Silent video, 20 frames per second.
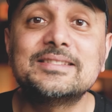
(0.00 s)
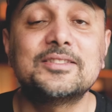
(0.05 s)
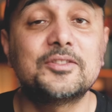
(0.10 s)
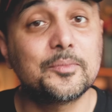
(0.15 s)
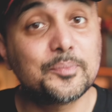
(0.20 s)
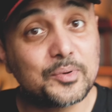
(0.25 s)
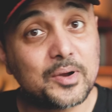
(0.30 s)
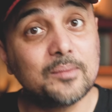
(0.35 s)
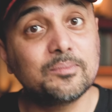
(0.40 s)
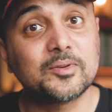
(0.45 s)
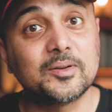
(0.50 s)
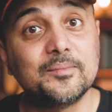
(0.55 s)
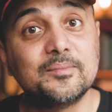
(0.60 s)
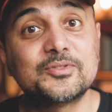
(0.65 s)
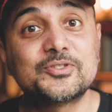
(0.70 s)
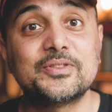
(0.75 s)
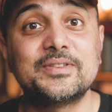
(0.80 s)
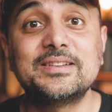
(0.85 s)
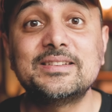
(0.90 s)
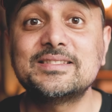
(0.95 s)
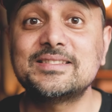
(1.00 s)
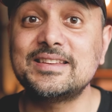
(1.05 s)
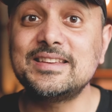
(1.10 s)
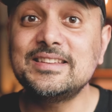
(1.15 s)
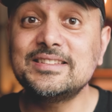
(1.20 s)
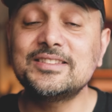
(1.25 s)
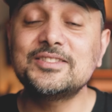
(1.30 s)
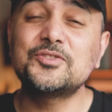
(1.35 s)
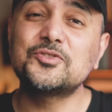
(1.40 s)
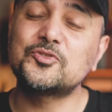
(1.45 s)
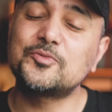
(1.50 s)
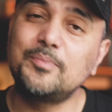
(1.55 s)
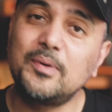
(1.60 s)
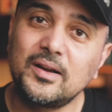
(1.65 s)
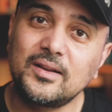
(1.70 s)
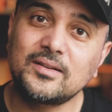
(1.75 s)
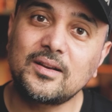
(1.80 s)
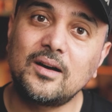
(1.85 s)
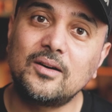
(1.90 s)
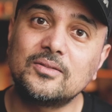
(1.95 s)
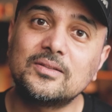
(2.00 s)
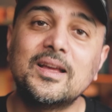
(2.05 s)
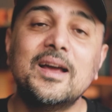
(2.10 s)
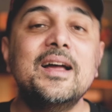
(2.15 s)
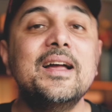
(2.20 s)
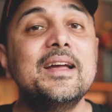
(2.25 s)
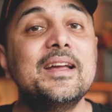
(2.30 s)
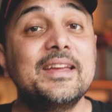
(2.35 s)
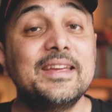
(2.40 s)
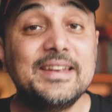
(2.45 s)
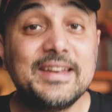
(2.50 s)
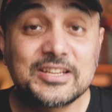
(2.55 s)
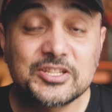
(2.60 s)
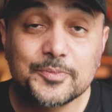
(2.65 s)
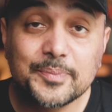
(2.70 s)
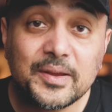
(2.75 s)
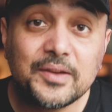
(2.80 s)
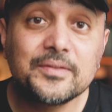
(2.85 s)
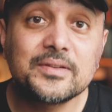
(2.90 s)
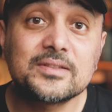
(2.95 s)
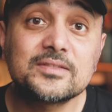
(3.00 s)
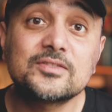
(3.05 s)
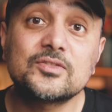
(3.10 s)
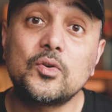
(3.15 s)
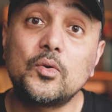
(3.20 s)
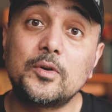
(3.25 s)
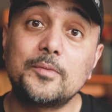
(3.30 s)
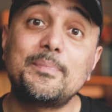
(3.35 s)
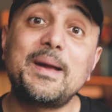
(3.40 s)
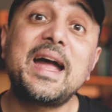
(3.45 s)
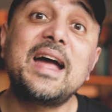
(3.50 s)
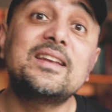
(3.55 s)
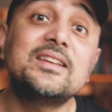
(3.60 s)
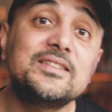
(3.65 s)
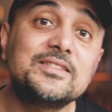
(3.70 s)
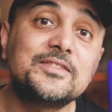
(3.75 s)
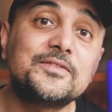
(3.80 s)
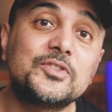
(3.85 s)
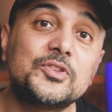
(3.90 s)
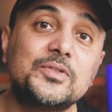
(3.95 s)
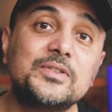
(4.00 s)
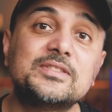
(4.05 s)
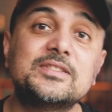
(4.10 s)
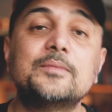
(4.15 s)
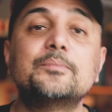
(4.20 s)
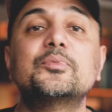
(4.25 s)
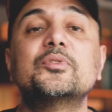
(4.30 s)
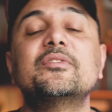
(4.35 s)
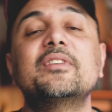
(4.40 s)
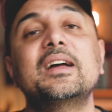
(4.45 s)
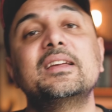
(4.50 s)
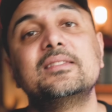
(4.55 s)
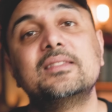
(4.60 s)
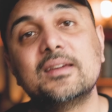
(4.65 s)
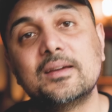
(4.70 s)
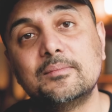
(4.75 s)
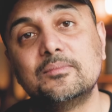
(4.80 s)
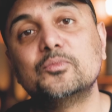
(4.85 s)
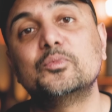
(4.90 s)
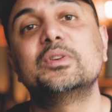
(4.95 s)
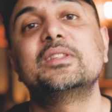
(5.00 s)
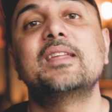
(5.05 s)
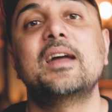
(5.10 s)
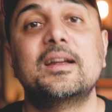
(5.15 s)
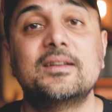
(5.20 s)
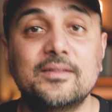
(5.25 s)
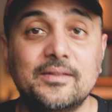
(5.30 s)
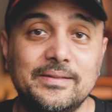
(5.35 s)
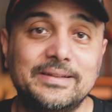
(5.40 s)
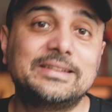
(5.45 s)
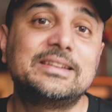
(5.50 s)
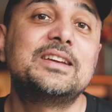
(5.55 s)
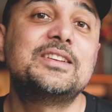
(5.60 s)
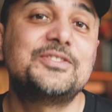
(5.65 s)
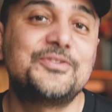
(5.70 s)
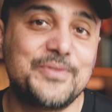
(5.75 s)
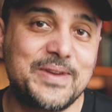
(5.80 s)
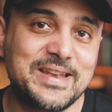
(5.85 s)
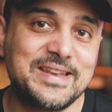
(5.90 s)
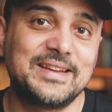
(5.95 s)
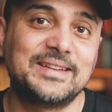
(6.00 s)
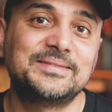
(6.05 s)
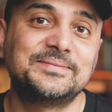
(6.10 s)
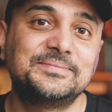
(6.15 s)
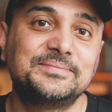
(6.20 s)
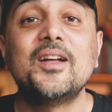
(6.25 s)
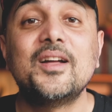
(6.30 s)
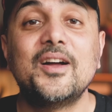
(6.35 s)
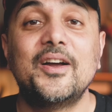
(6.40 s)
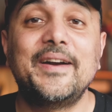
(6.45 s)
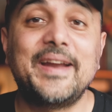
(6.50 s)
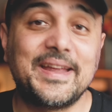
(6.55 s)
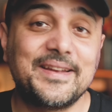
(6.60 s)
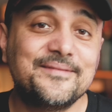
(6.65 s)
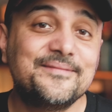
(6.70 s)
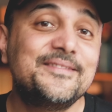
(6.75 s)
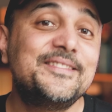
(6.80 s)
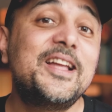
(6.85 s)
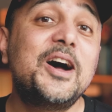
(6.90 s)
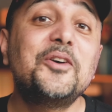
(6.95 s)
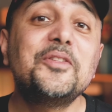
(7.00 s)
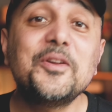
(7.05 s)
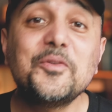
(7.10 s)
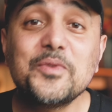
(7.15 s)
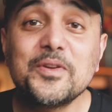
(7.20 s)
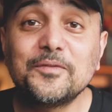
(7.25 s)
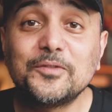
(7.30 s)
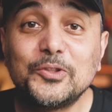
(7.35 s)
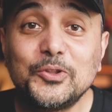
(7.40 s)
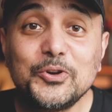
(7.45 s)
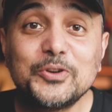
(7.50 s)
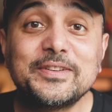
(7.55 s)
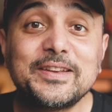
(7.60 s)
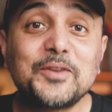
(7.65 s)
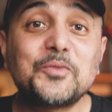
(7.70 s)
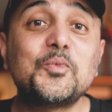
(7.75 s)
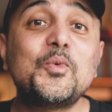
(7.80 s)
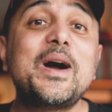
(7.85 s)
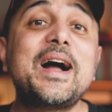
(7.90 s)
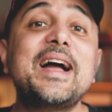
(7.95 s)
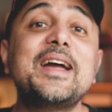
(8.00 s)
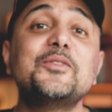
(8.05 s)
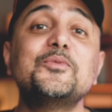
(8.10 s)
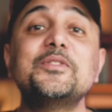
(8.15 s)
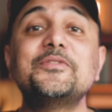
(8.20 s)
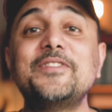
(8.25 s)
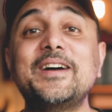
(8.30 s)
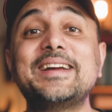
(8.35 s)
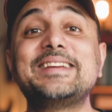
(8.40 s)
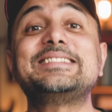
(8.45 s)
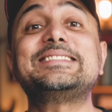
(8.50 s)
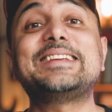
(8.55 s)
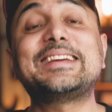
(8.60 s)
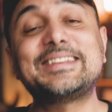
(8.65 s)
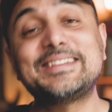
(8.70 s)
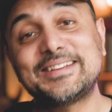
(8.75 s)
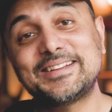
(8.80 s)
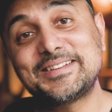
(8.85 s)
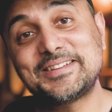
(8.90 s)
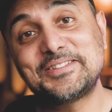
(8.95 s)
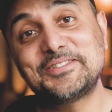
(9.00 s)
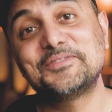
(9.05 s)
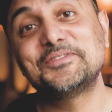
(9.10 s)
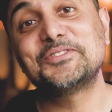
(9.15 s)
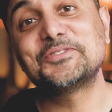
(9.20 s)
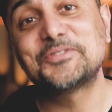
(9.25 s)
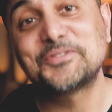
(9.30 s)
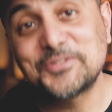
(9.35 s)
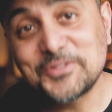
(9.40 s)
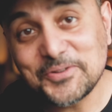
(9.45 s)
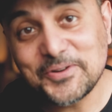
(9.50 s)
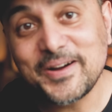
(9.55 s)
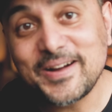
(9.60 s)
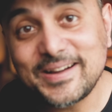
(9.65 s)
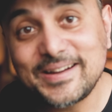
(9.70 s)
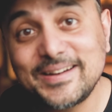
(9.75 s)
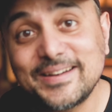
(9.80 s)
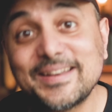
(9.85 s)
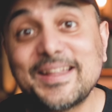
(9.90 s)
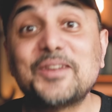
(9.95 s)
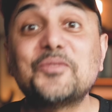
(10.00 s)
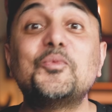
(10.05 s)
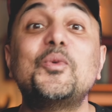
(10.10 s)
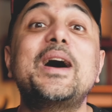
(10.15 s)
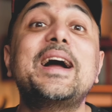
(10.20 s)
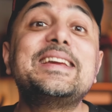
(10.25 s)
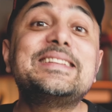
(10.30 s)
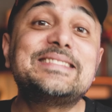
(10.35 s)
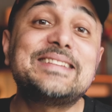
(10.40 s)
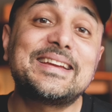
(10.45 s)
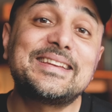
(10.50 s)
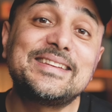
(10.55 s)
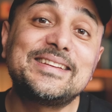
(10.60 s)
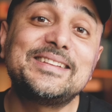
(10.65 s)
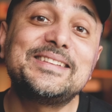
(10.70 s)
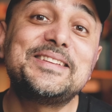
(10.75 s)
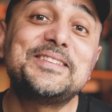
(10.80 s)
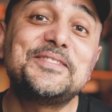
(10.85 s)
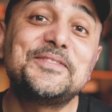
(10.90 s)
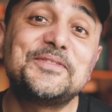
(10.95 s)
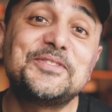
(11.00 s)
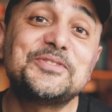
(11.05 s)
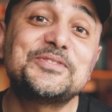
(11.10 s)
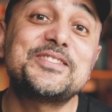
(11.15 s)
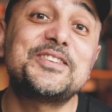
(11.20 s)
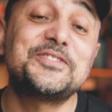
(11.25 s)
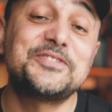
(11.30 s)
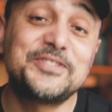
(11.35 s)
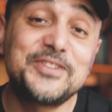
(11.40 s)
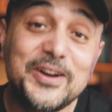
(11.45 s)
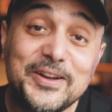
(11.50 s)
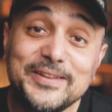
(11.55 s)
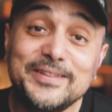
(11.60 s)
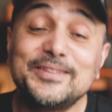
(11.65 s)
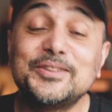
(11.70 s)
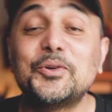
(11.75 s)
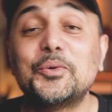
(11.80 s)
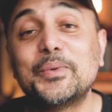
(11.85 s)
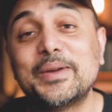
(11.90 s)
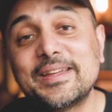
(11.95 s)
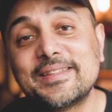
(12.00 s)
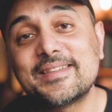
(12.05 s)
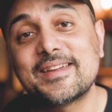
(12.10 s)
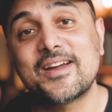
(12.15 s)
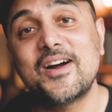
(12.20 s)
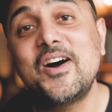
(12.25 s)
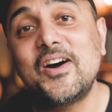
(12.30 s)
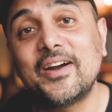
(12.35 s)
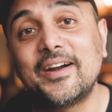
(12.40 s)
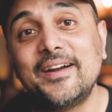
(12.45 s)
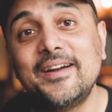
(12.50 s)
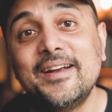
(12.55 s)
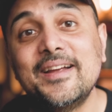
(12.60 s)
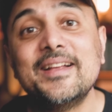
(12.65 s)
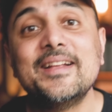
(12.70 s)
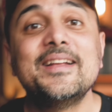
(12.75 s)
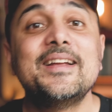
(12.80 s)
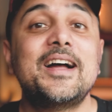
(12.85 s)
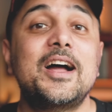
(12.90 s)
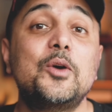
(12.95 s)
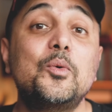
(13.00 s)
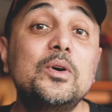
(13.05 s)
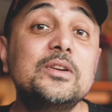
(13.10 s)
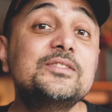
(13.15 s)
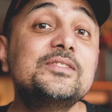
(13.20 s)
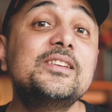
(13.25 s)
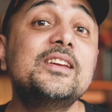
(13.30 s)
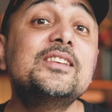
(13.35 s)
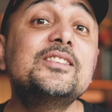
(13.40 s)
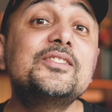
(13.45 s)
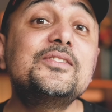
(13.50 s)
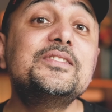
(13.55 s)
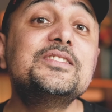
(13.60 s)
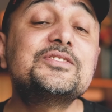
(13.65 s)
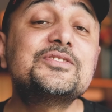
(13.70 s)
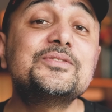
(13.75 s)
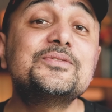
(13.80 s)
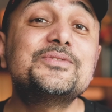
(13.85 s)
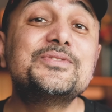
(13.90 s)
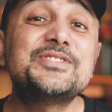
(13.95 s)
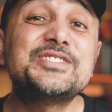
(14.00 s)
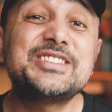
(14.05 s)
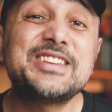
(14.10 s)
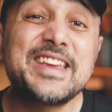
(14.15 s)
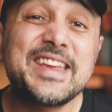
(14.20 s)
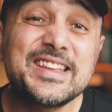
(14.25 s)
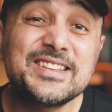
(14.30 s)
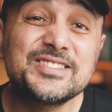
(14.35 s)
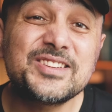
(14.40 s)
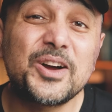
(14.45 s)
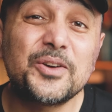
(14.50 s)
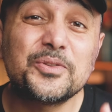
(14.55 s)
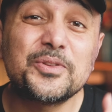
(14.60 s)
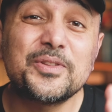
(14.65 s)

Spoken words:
the problem, so it is easy to spot out inexperienced or bad interviewers and provide them with adequate training. All right, now that we've looked at why we find technical interviews so hard and why technical interviews are done the way they are, I want to encourage you to change how you